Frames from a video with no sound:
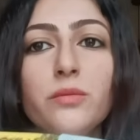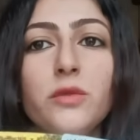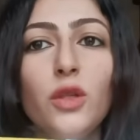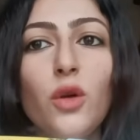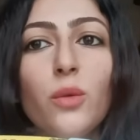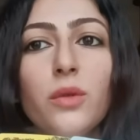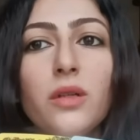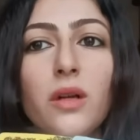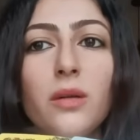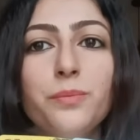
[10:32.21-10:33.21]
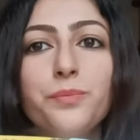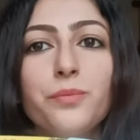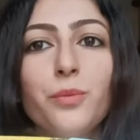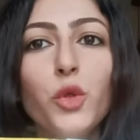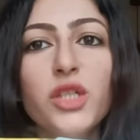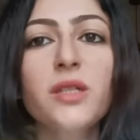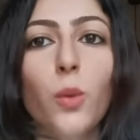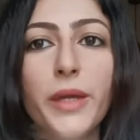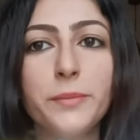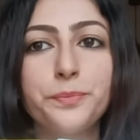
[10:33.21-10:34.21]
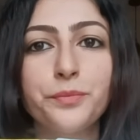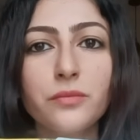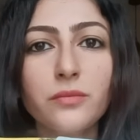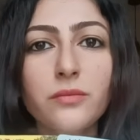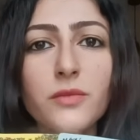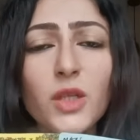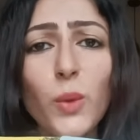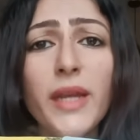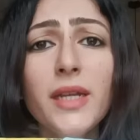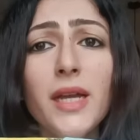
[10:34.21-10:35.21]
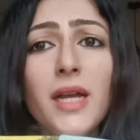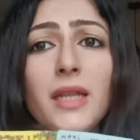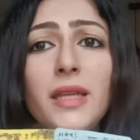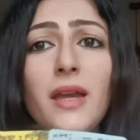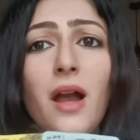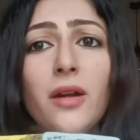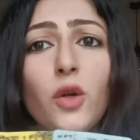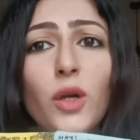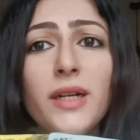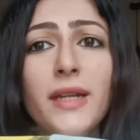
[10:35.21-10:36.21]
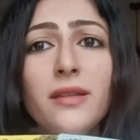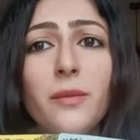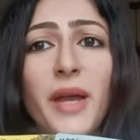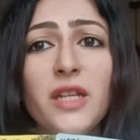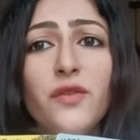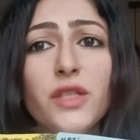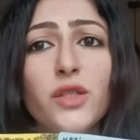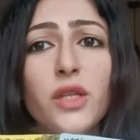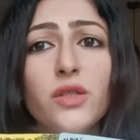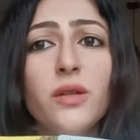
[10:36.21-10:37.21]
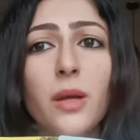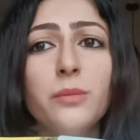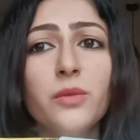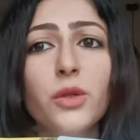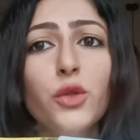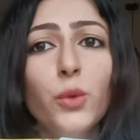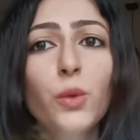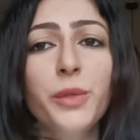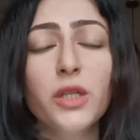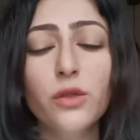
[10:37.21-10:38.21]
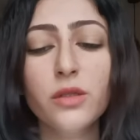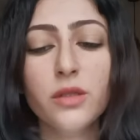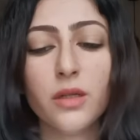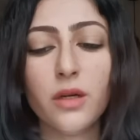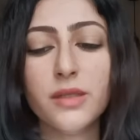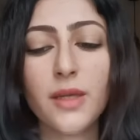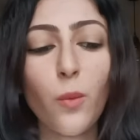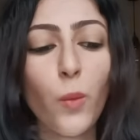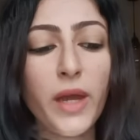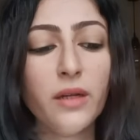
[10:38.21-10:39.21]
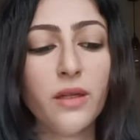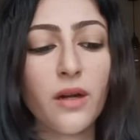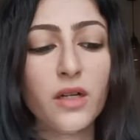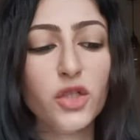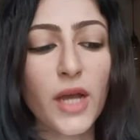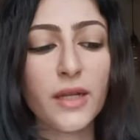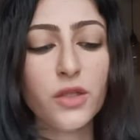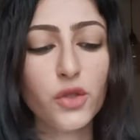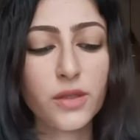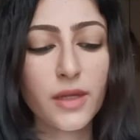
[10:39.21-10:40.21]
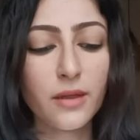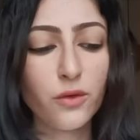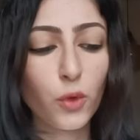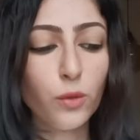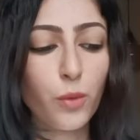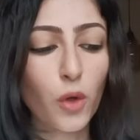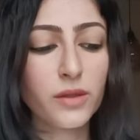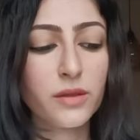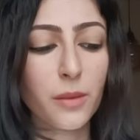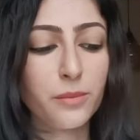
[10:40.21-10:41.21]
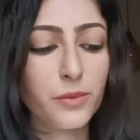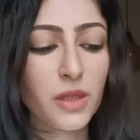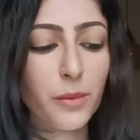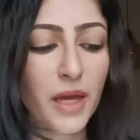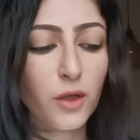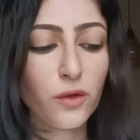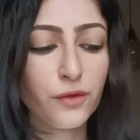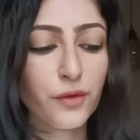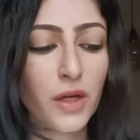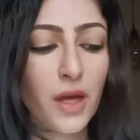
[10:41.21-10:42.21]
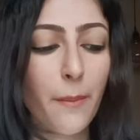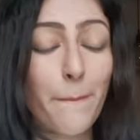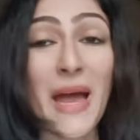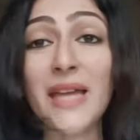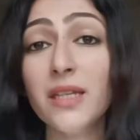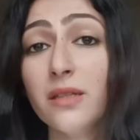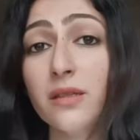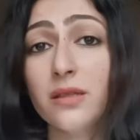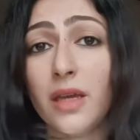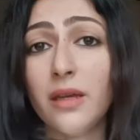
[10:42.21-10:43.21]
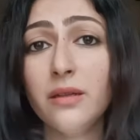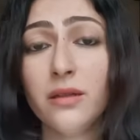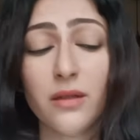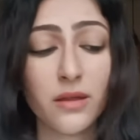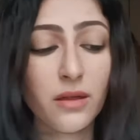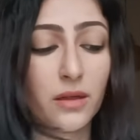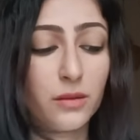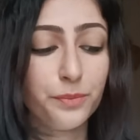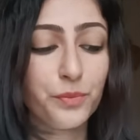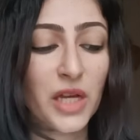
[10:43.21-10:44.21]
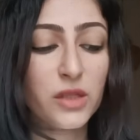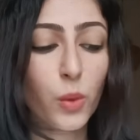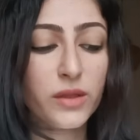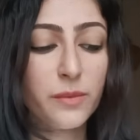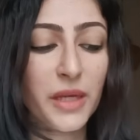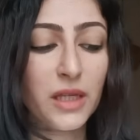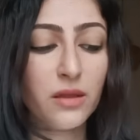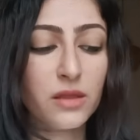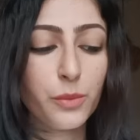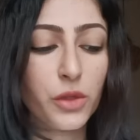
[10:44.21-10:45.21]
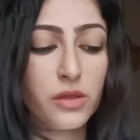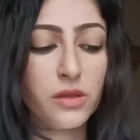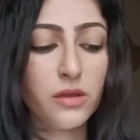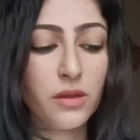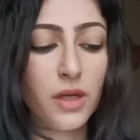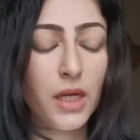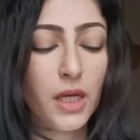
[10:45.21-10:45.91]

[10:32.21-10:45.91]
you know, push it away, right? They are not letting the manifestation come through because somewhere there are challenges and roadblocks, some kind of barrier is there. That's what's making this person